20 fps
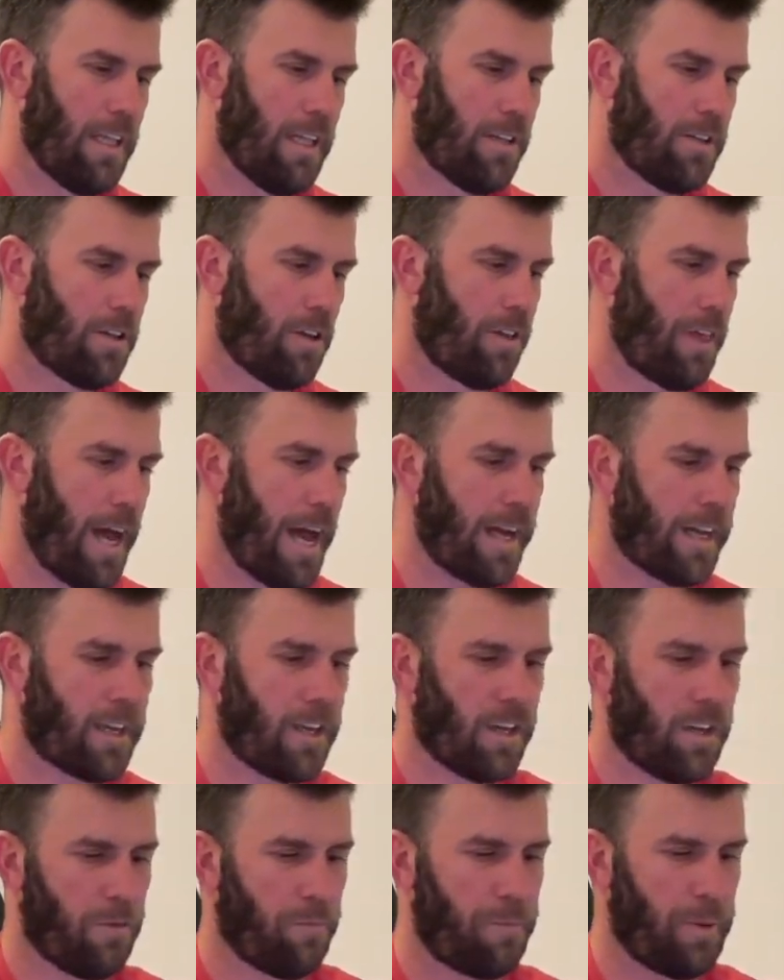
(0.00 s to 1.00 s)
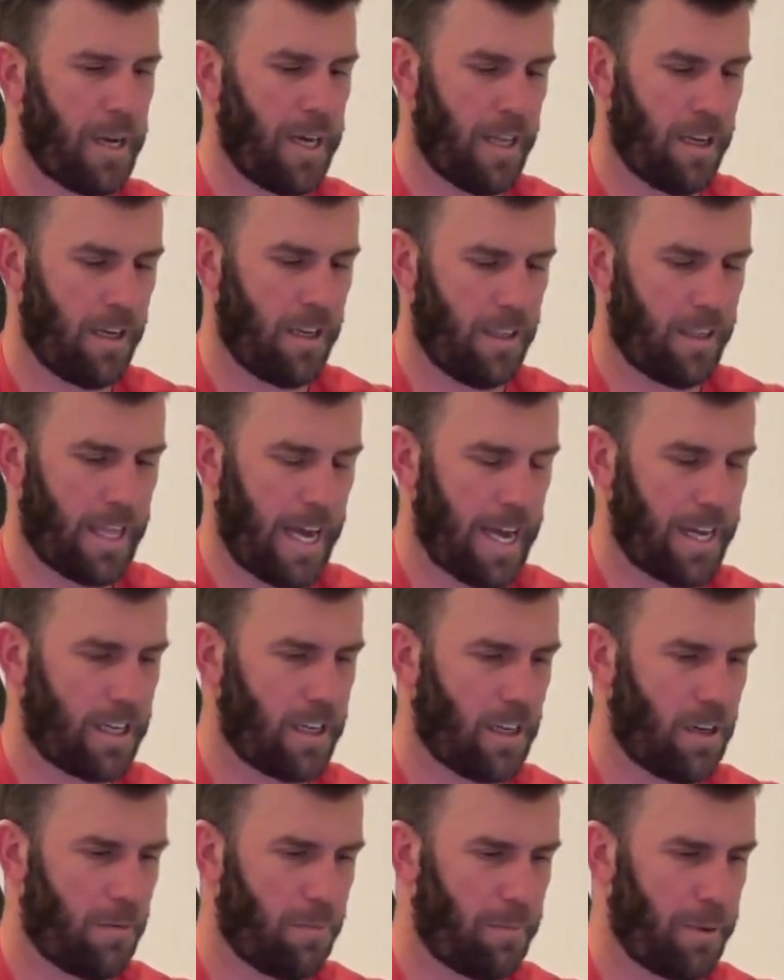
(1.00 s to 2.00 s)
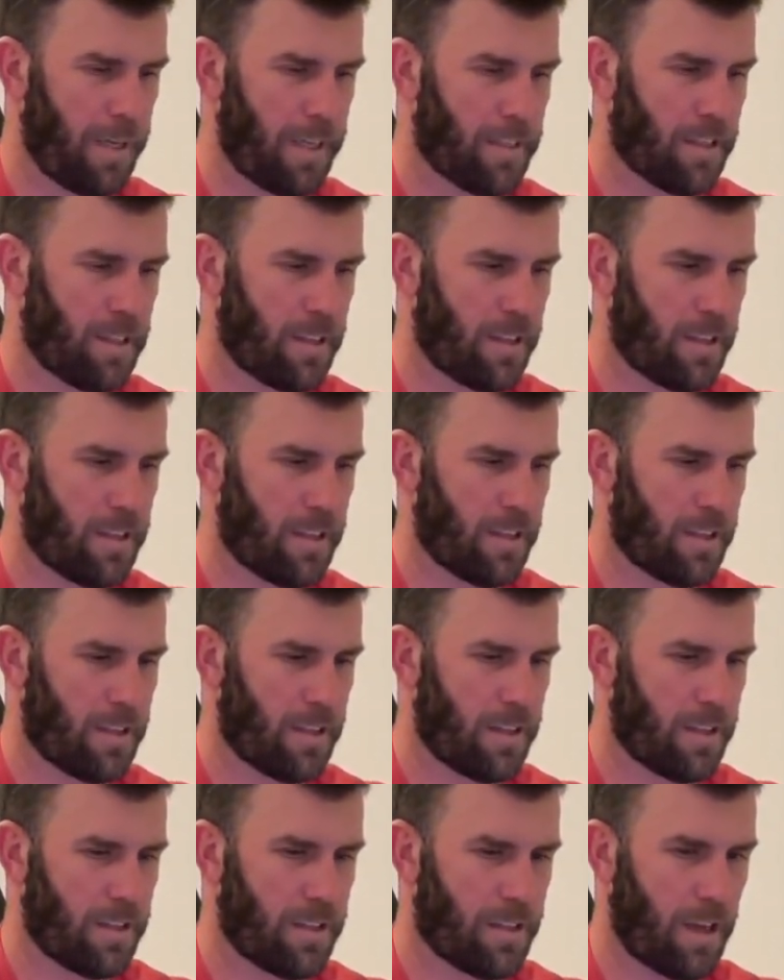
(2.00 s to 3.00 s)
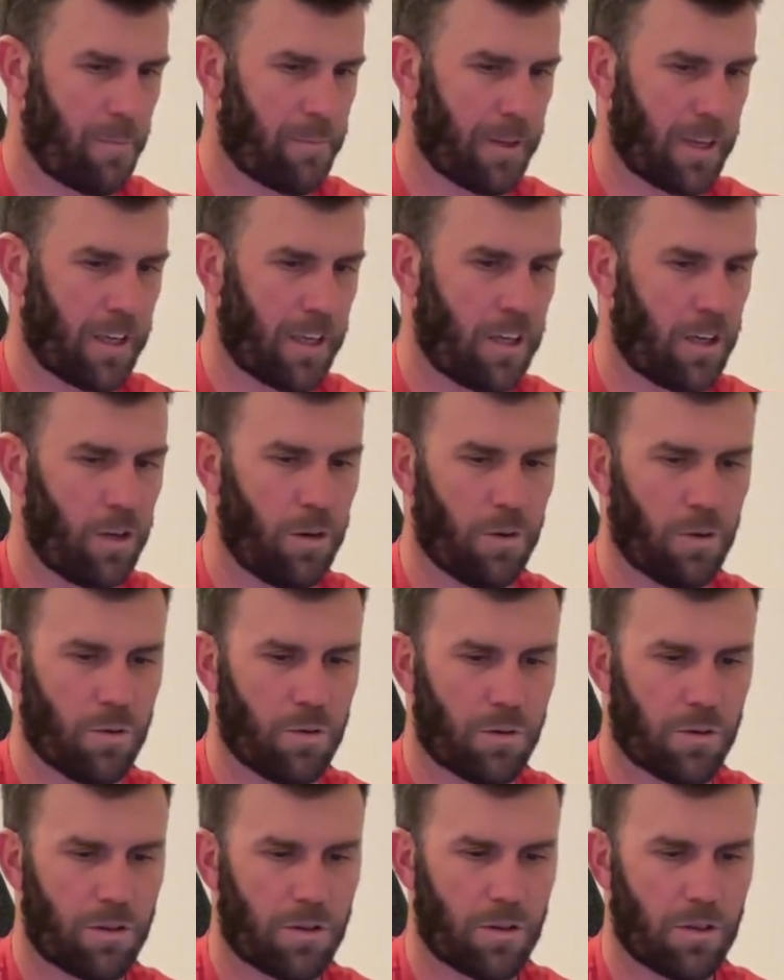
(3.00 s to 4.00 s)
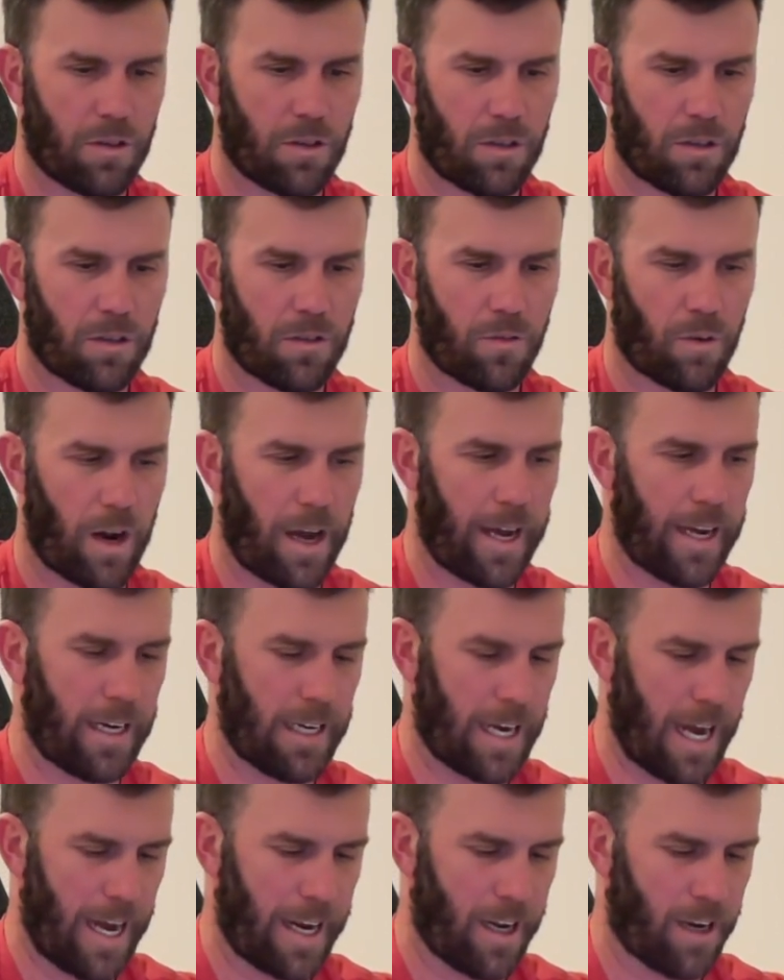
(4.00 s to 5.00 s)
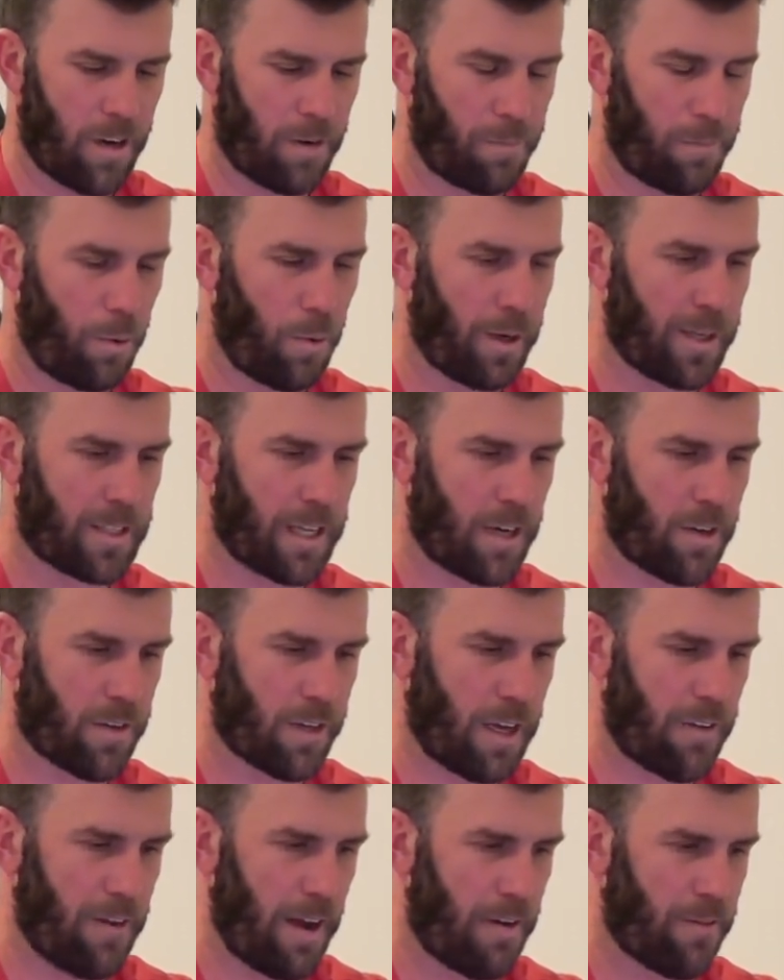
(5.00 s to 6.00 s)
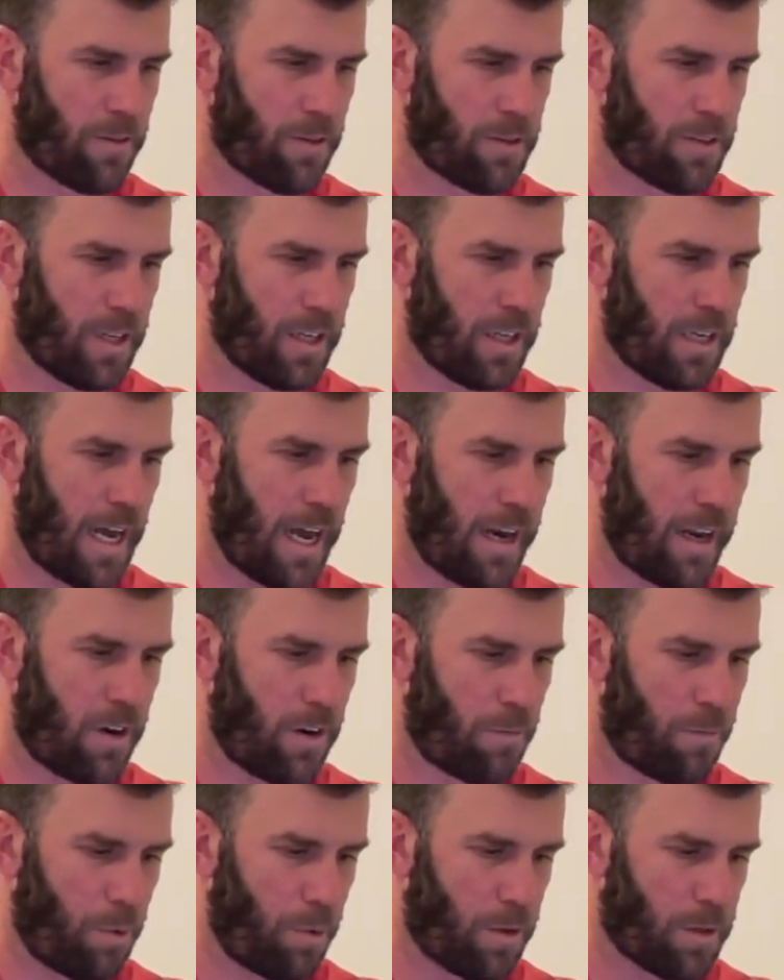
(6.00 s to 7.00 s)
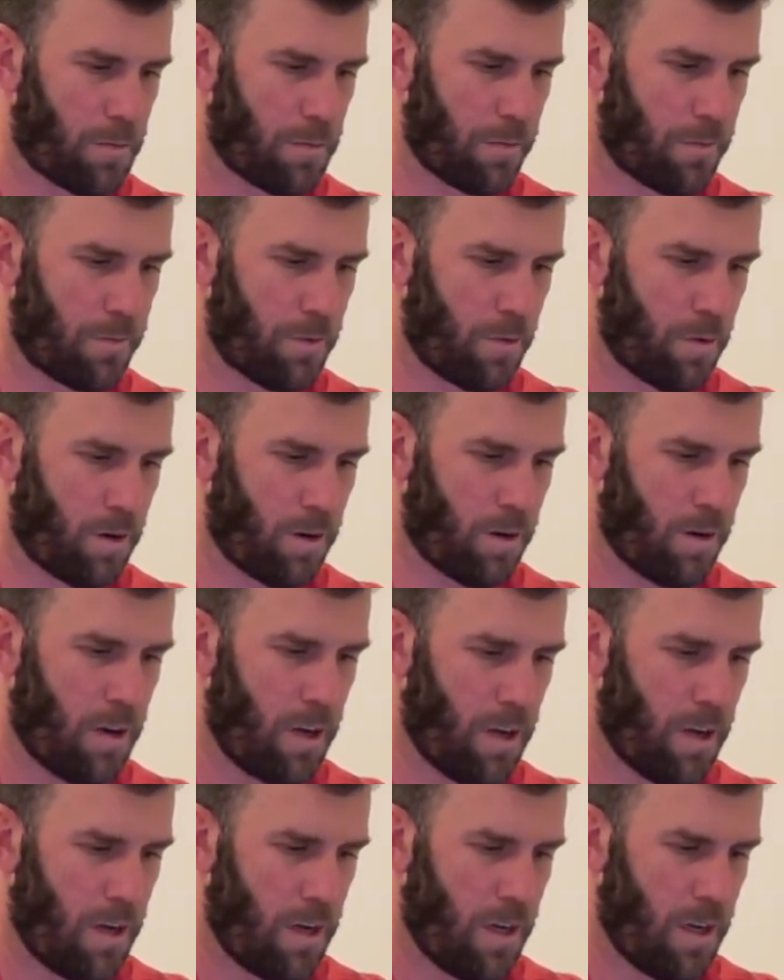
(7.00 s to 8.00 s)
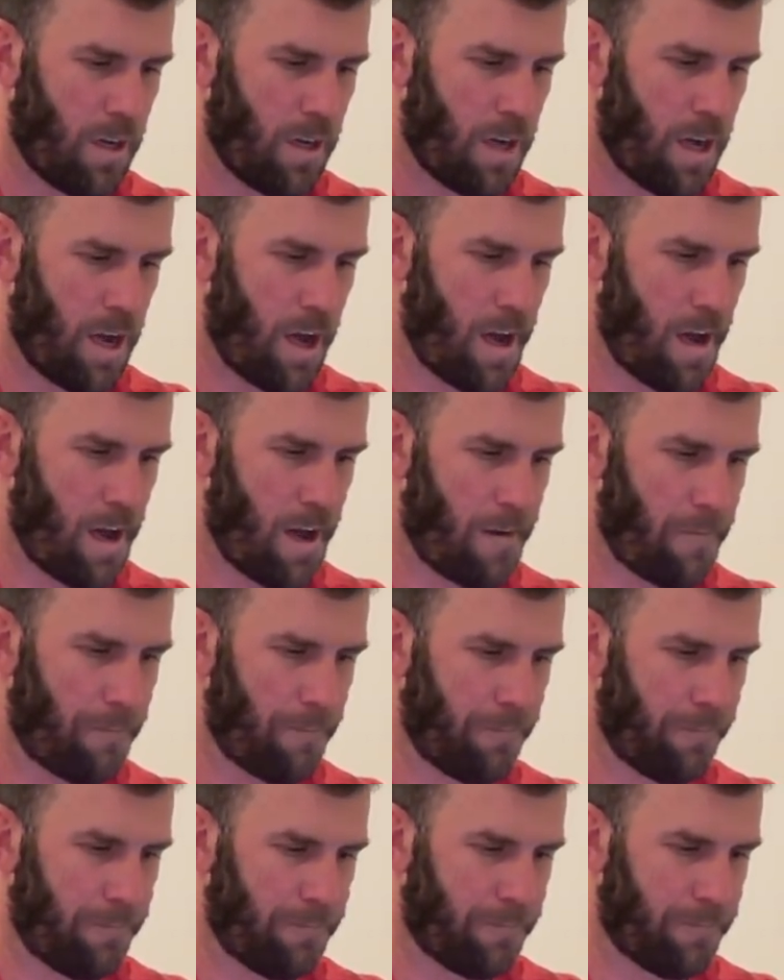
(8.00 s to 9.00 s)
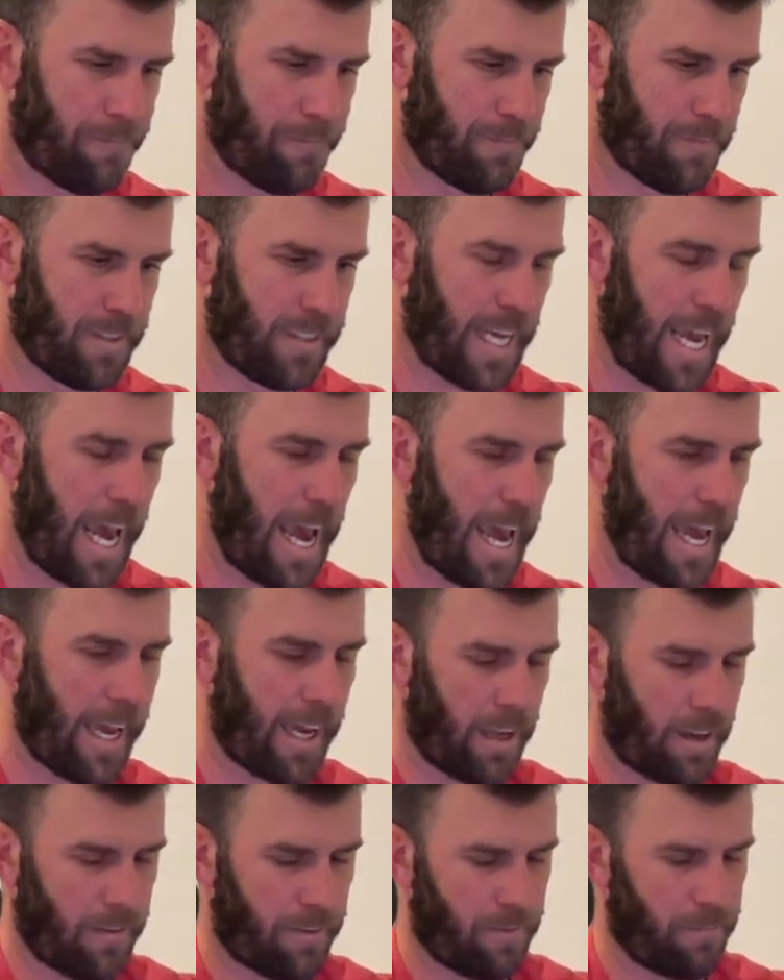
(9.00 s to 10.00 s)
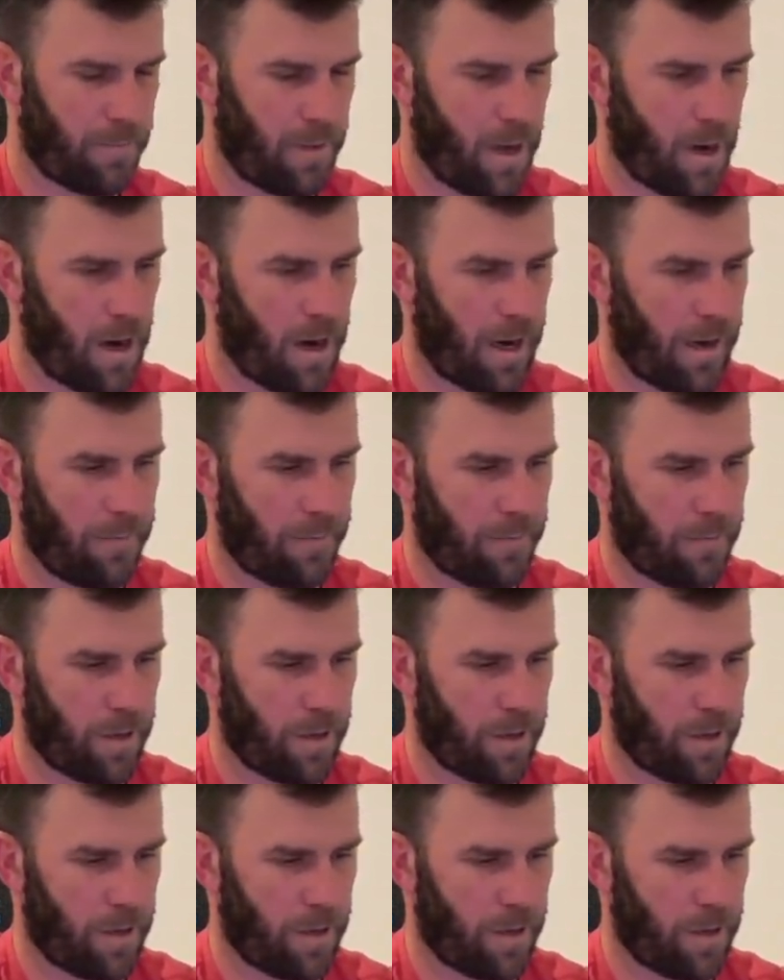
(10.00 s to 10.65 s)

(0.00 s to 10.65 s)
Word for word: So that could have been that could have been something huge. Right? nine hundred points. I don't think I've ever seen nine hundred points before. Um, dang. All right.